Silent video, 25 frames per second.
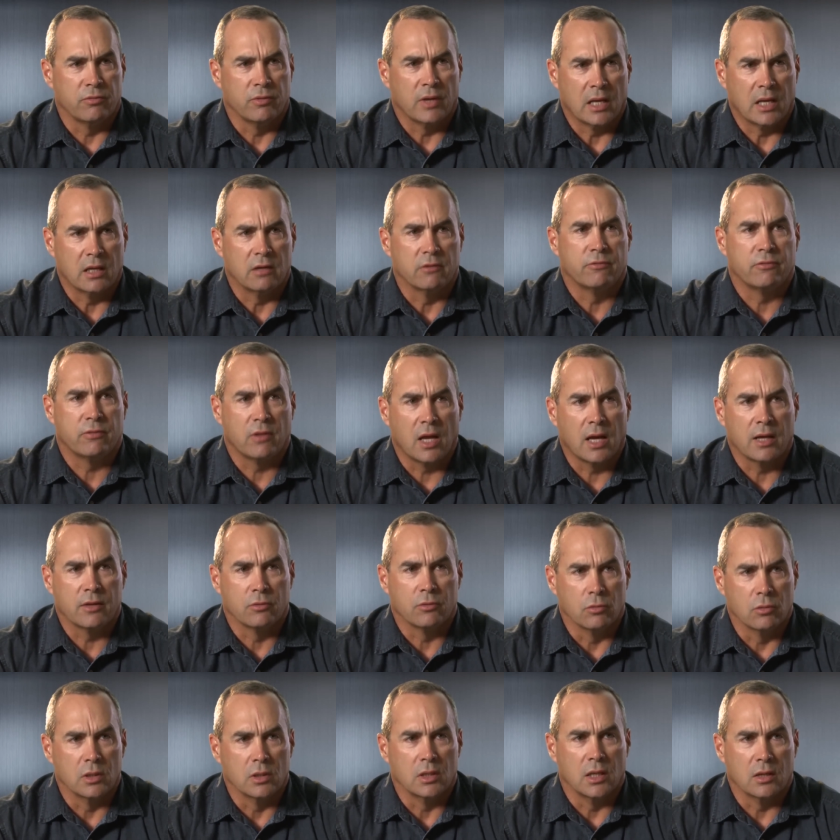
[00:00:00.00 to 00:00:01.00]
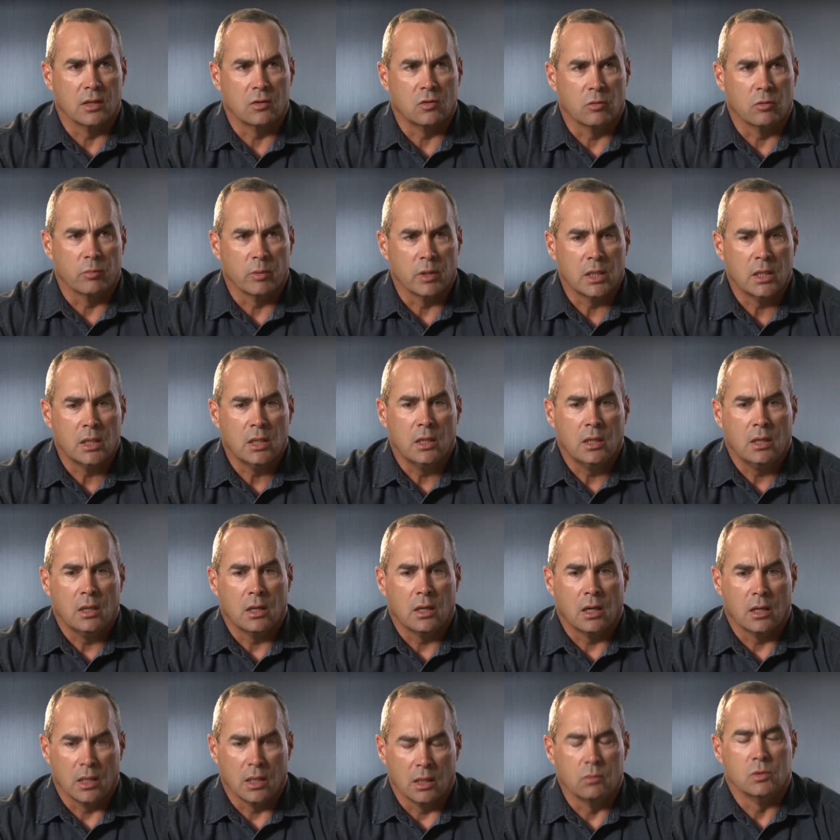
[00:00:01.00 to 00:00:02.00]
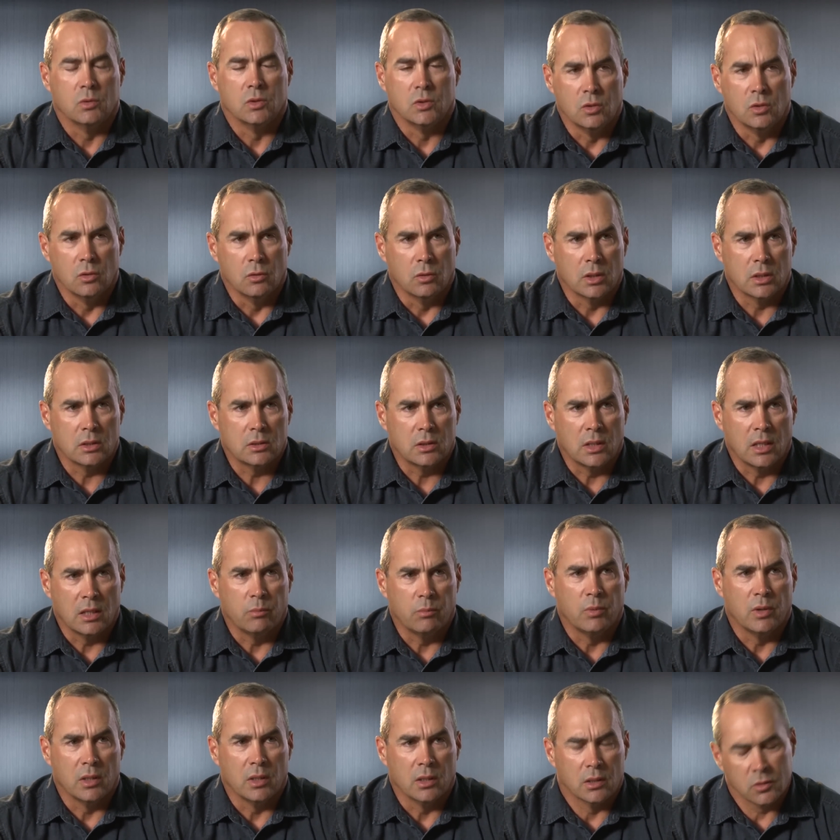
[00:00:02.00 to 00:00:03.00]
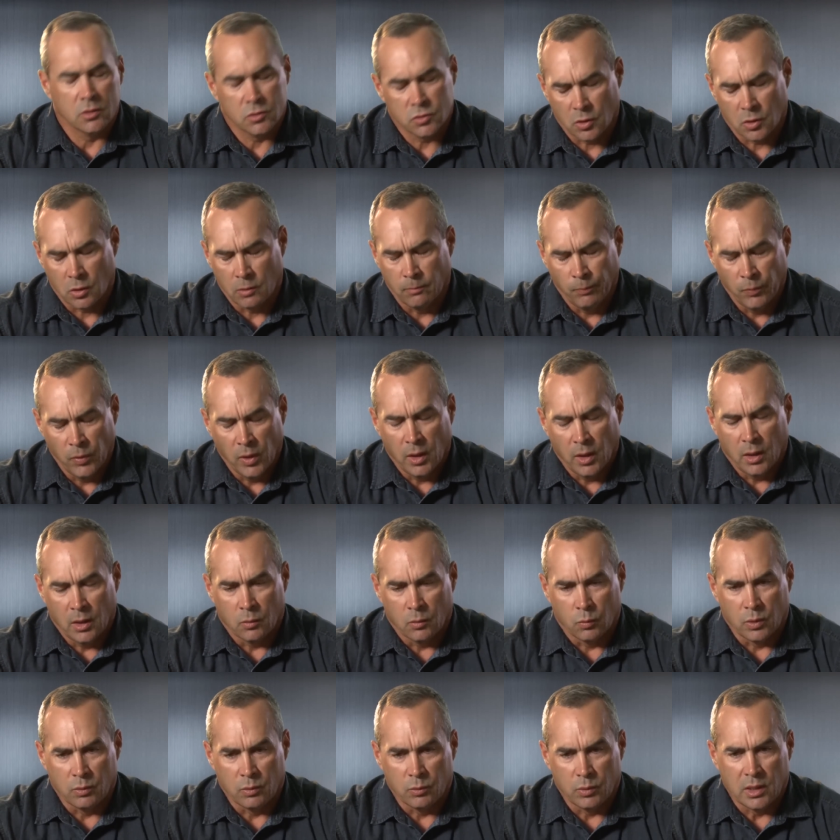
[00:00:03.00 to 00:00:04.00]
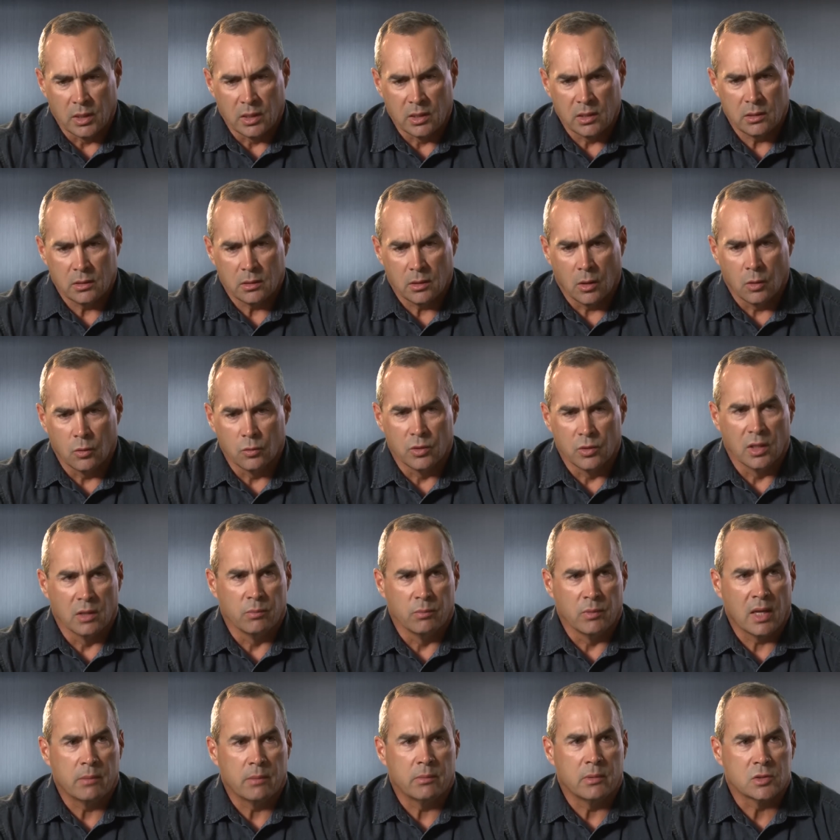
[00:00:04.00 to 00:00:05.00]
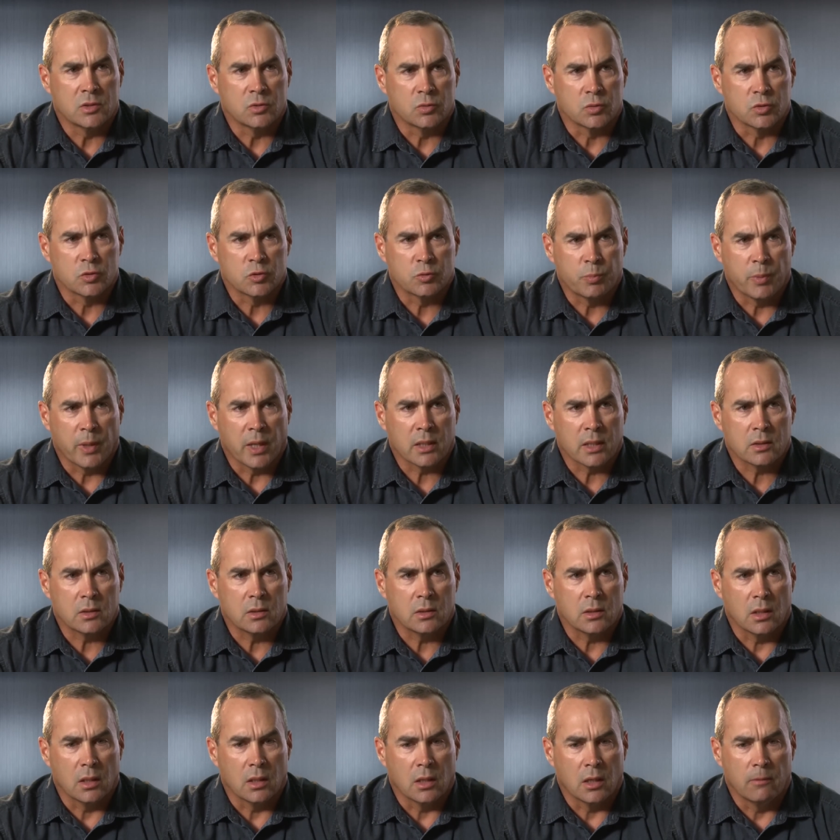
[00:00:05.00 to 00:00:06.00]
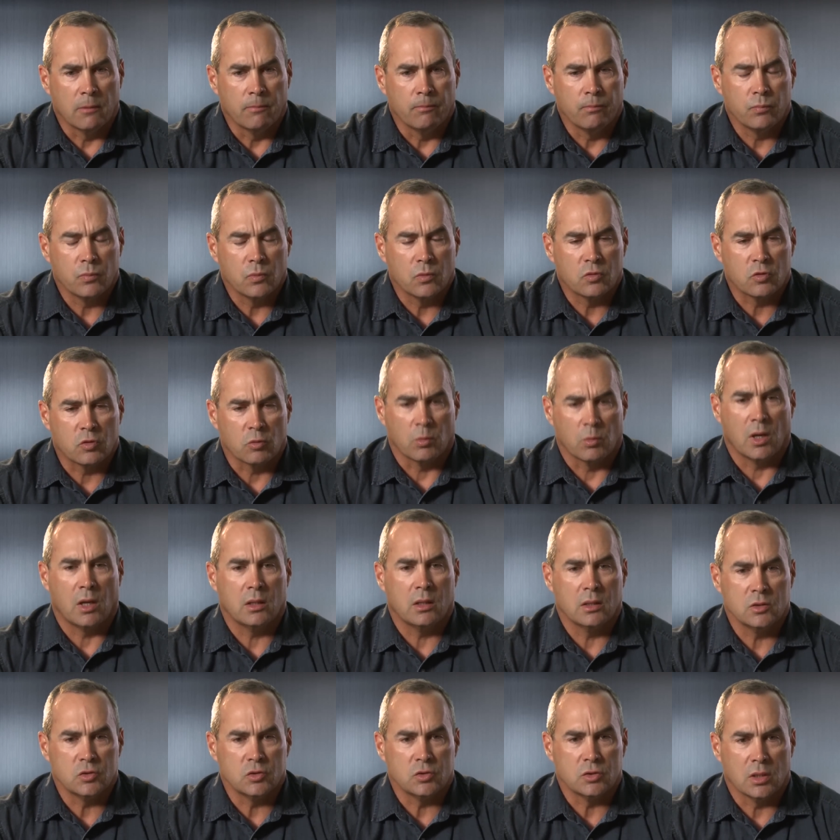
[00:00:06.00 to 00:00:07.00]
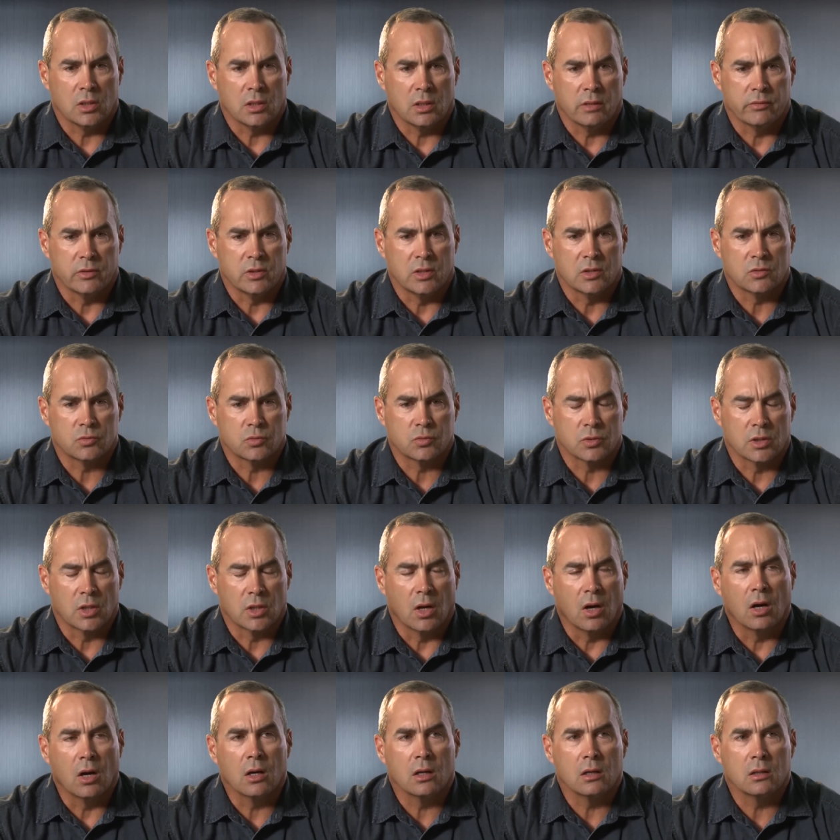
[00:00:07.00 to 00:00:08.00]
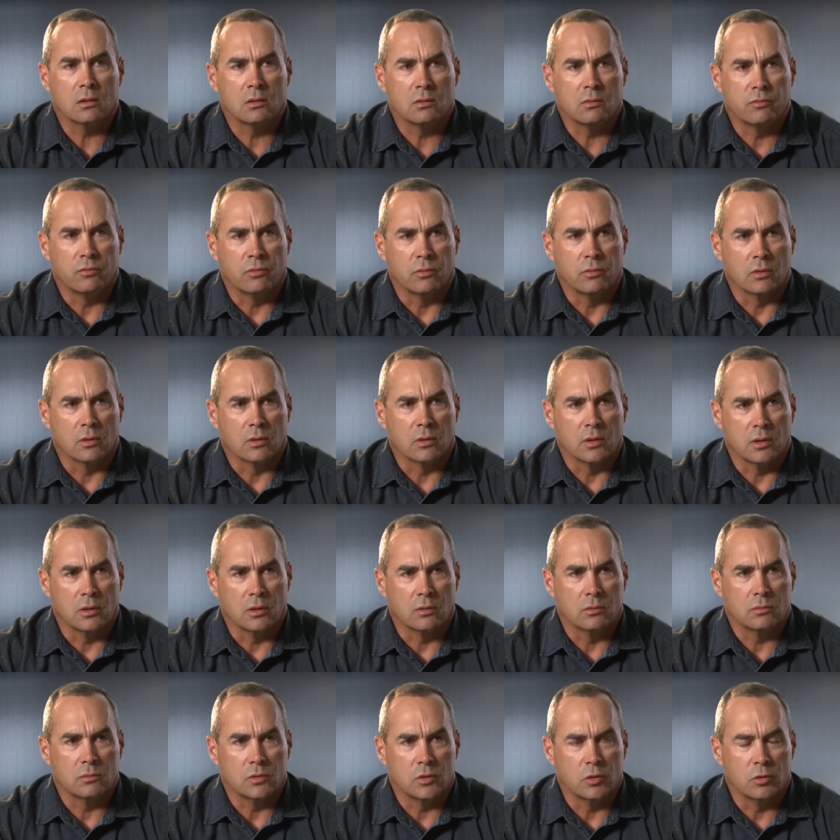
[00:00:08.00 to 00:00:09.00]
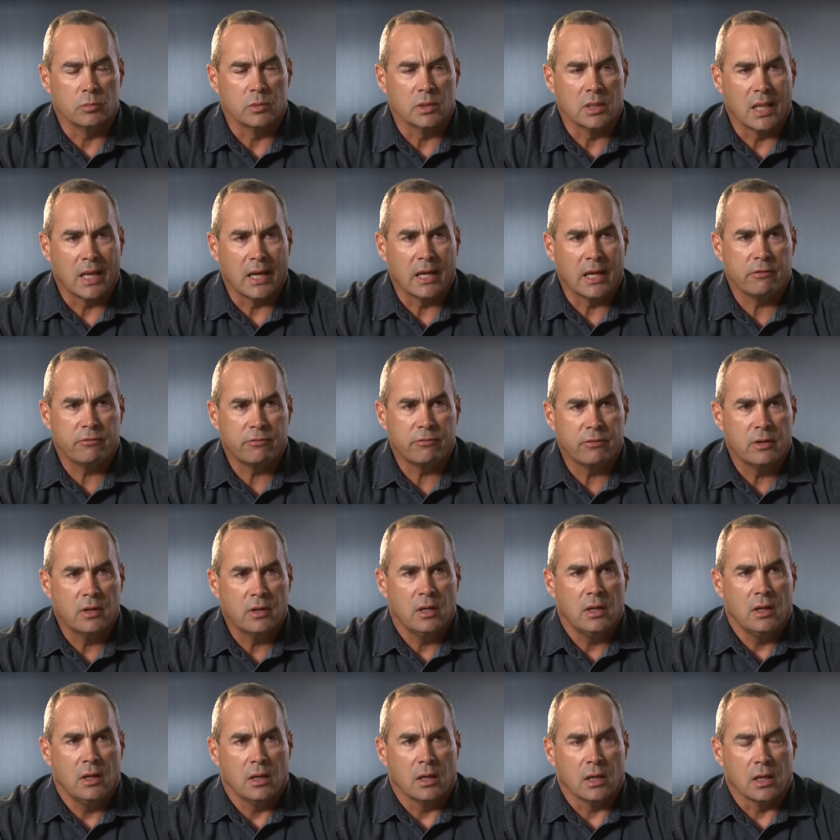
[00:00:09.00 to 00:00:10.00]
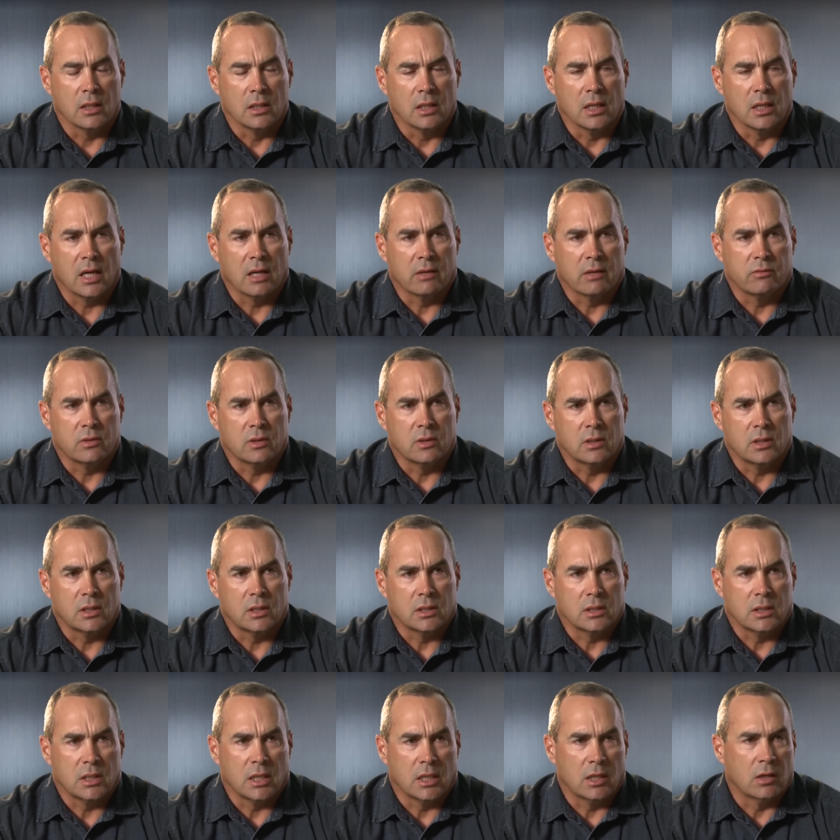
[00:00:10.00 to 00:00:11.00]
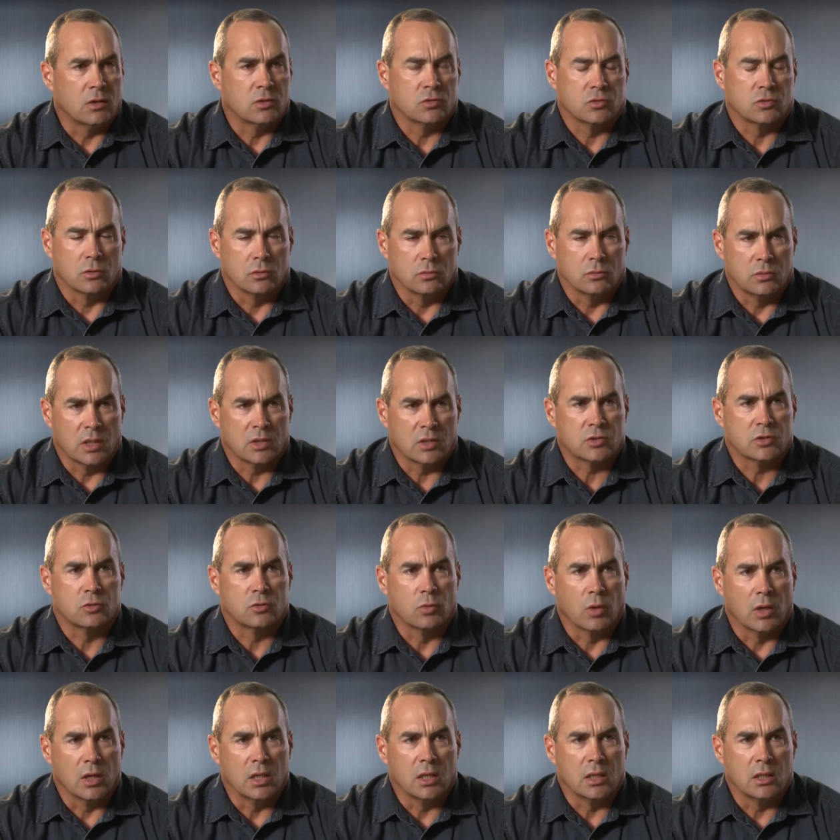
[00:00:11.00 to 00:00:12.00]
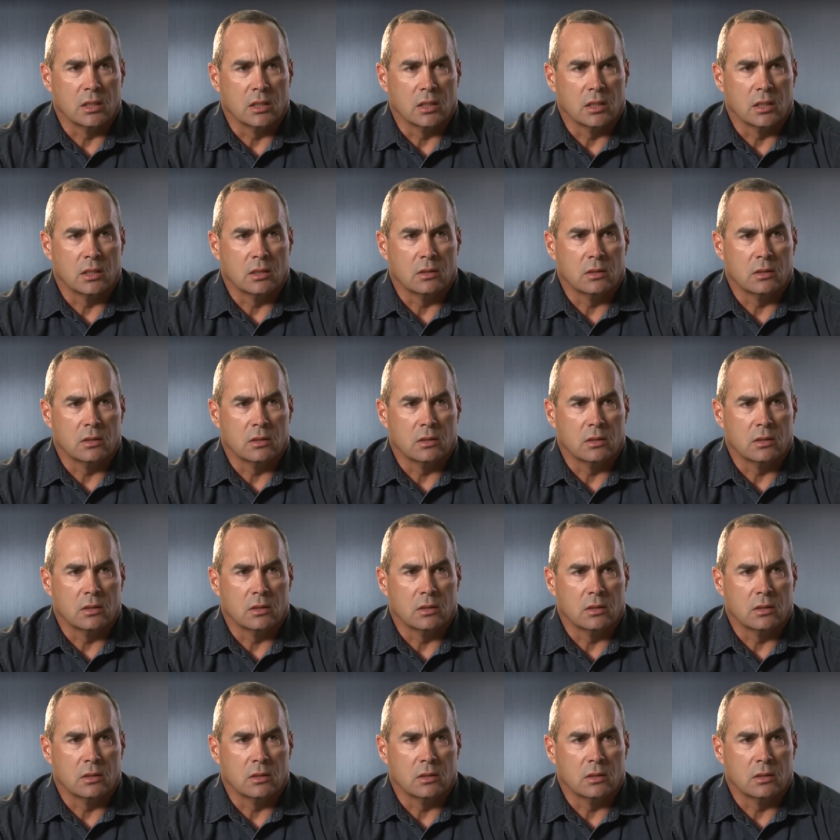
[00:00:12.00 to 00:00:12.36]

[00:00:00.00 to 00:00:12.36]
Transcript: had to fly through to get to me, they would do it. They'd be there. So we owe them that much respect. Somalis have a disregard for, you know, human life, and they have and also desecrating